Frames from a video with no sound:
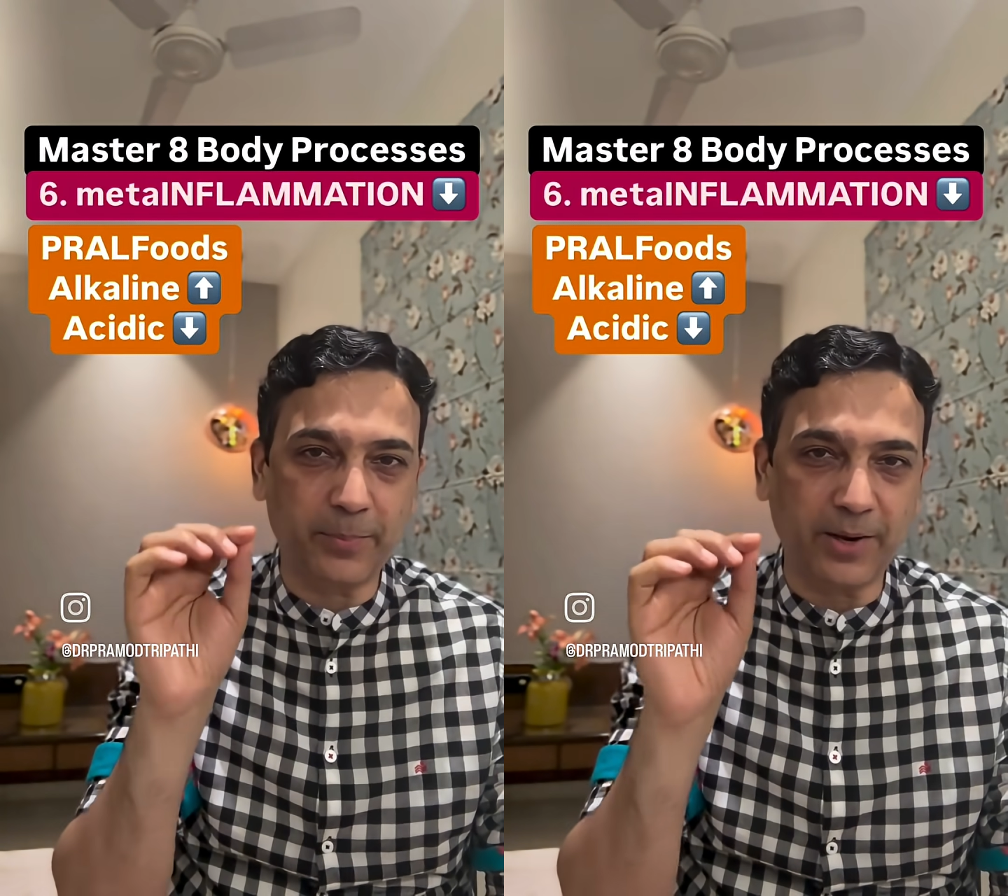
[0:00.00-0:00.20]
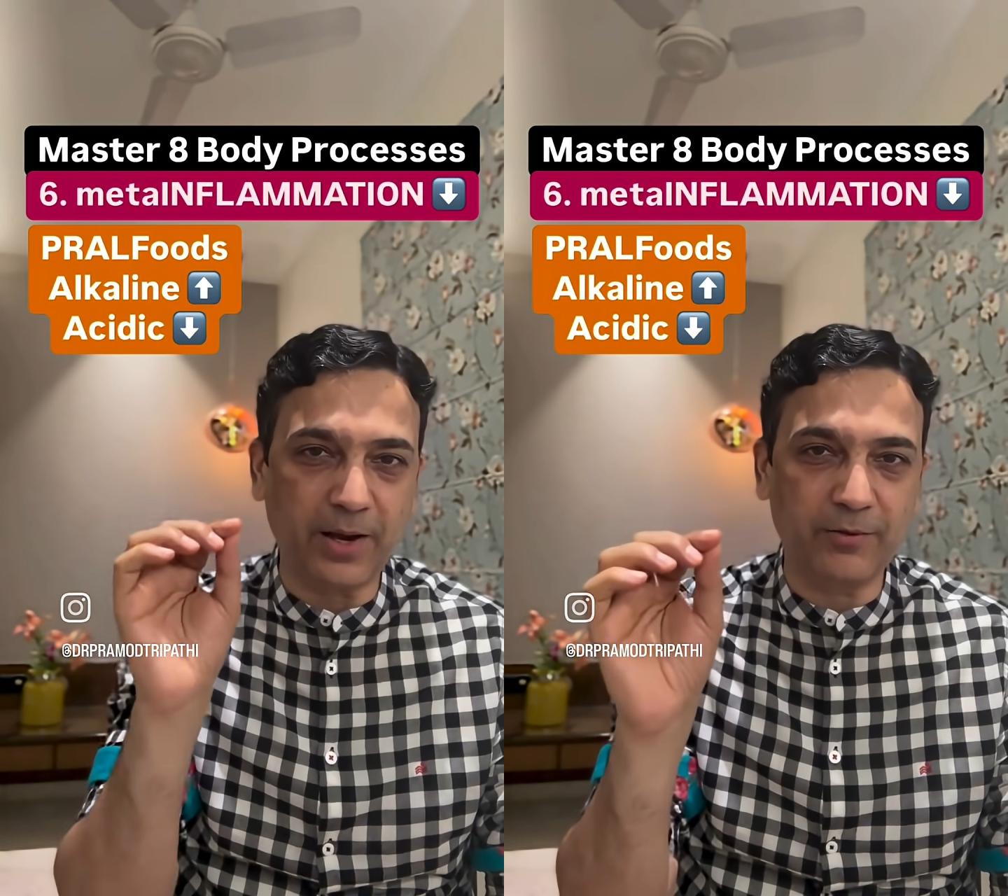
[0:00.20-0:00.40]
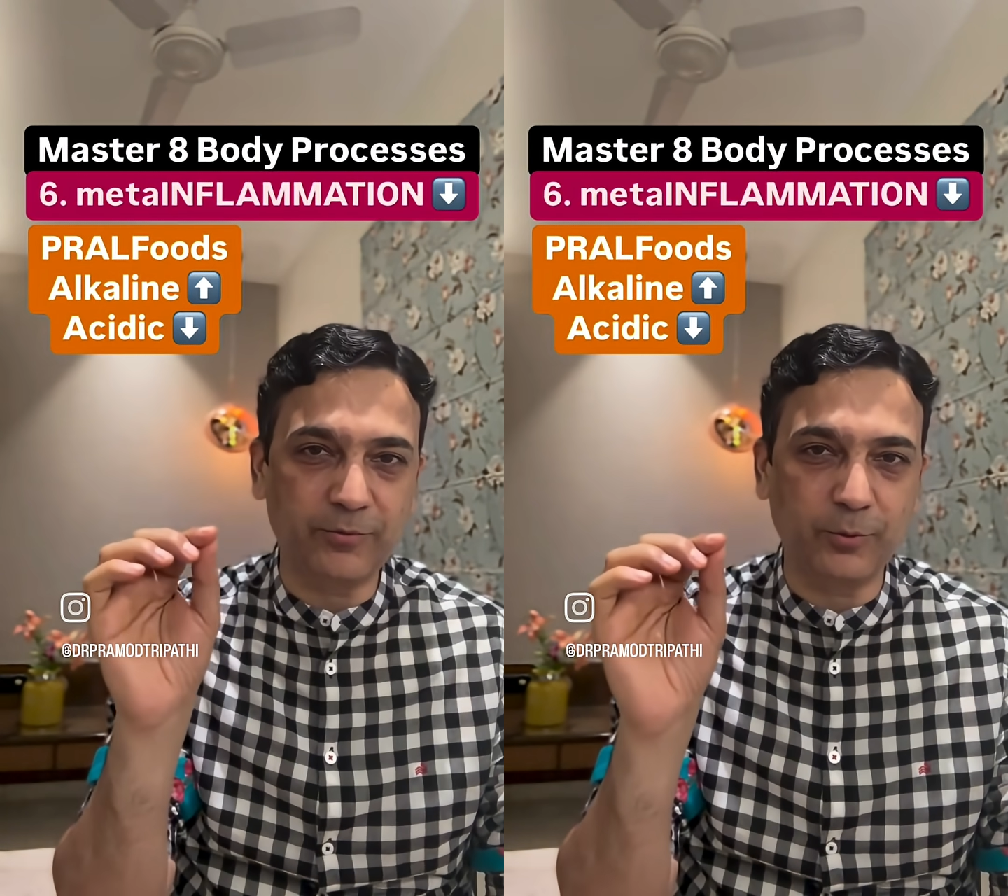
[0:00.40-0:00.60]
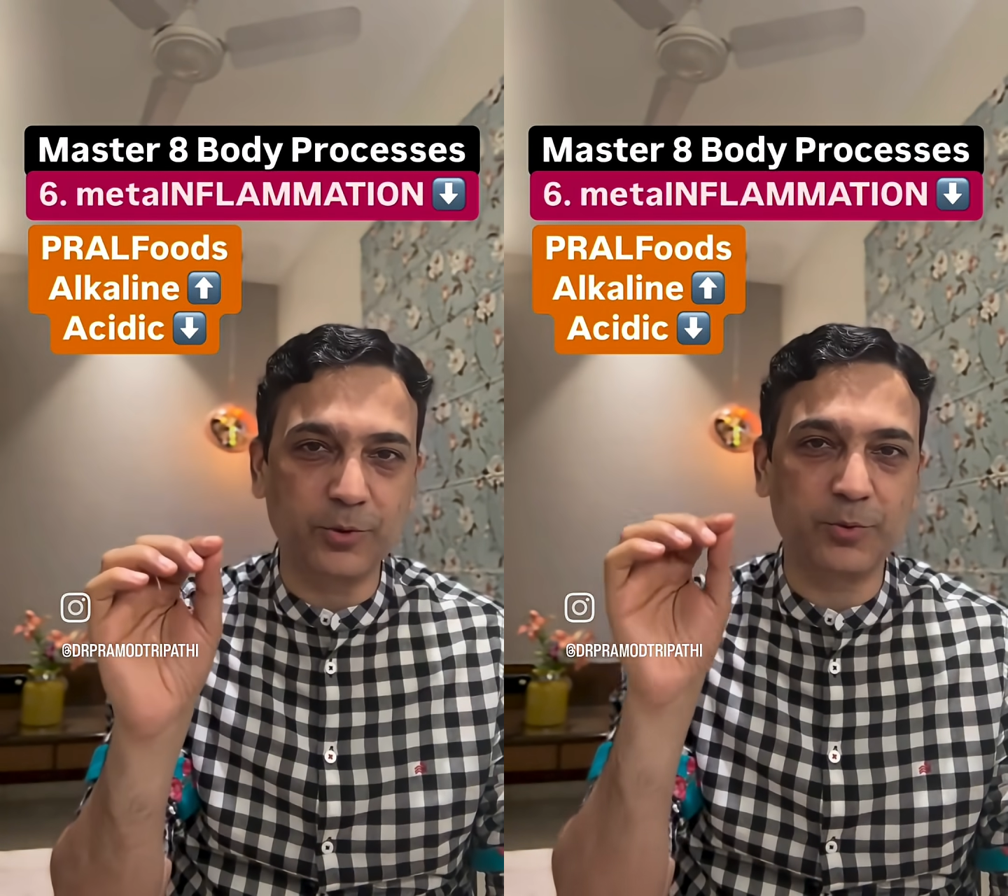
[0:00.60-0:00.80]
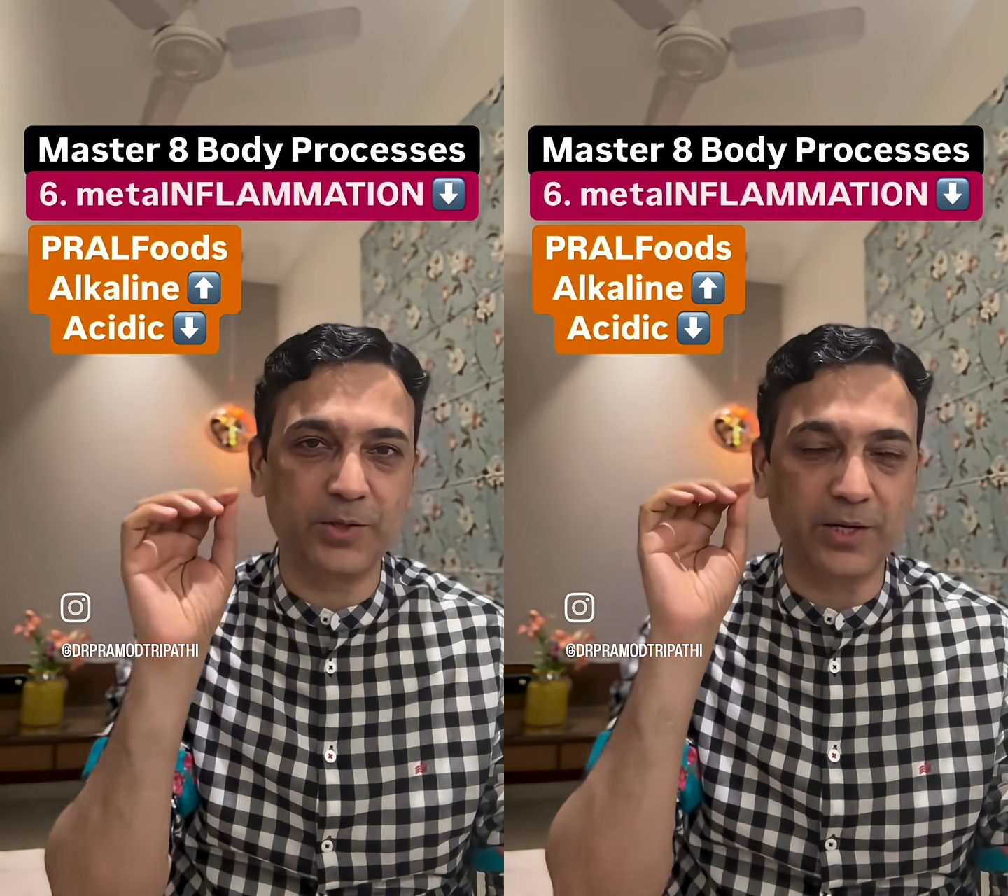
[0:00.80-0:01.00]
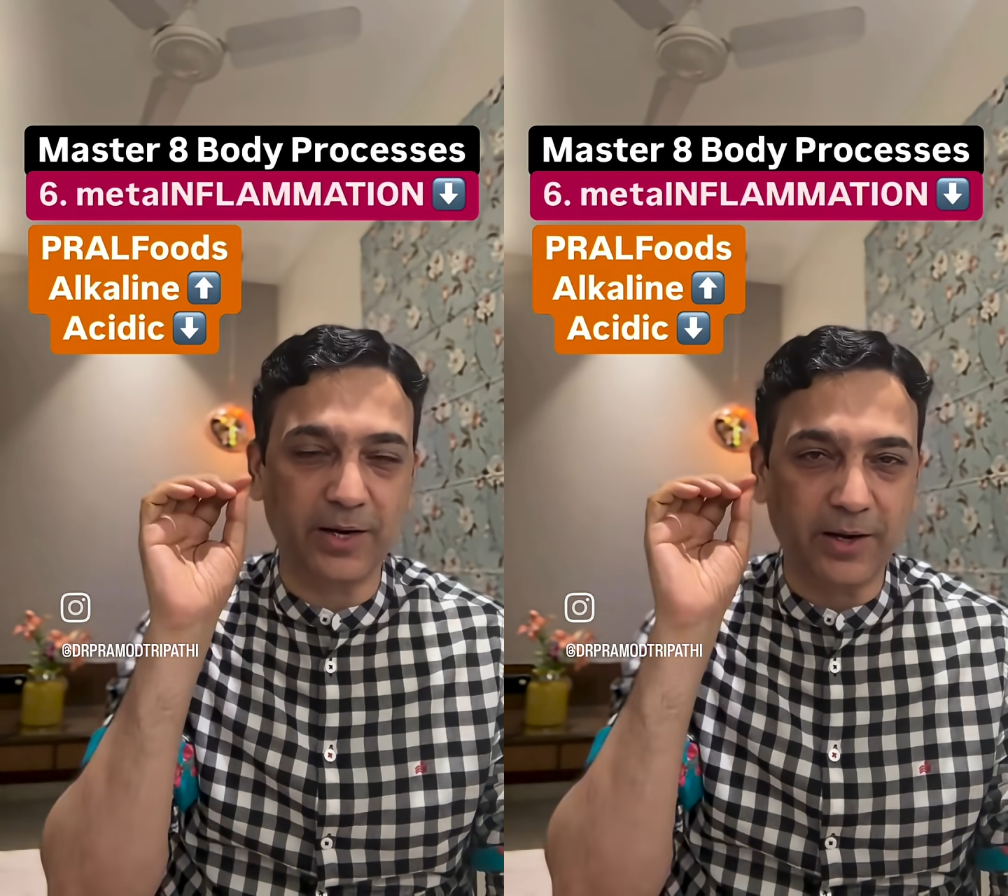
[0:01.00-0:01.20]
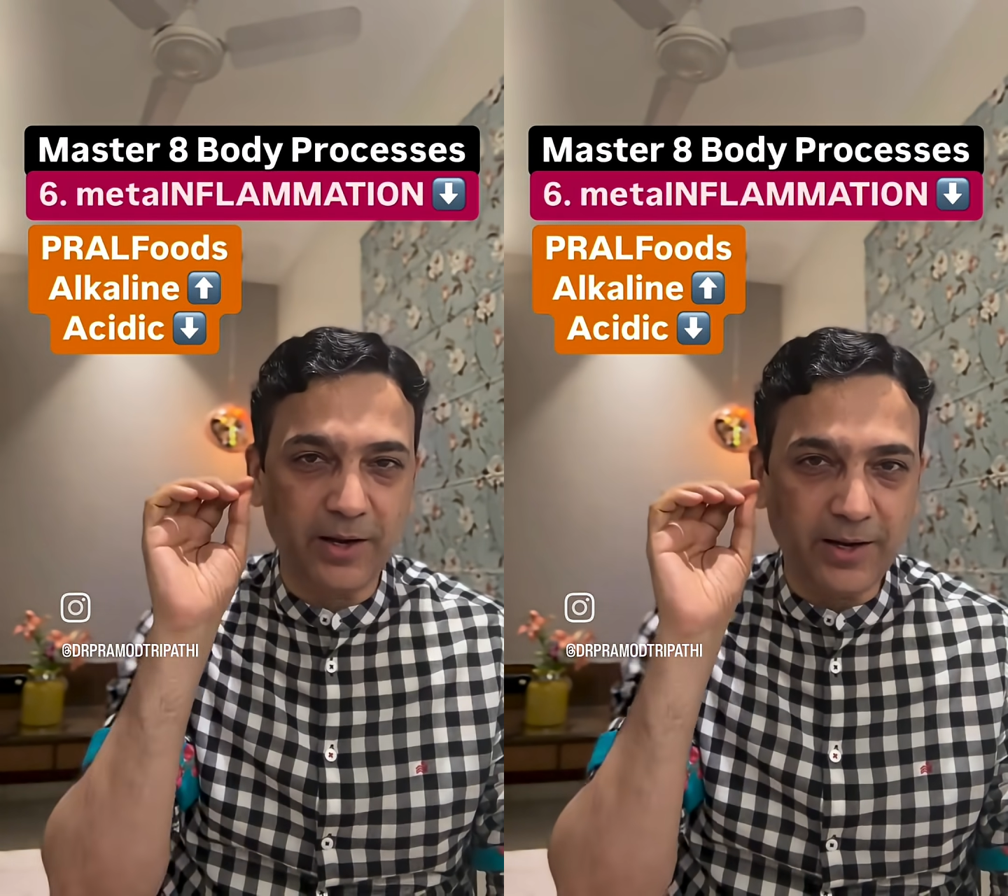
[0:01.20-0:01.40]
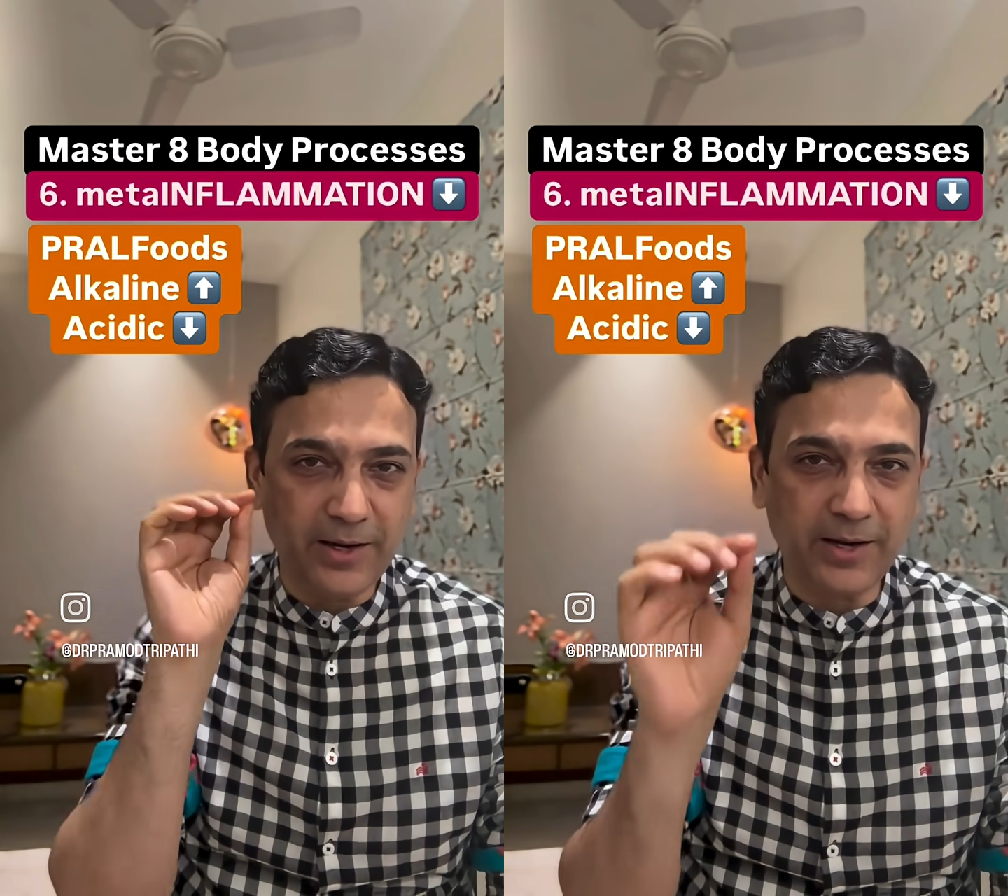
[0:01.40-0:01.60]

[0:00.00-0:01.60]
pral foods which are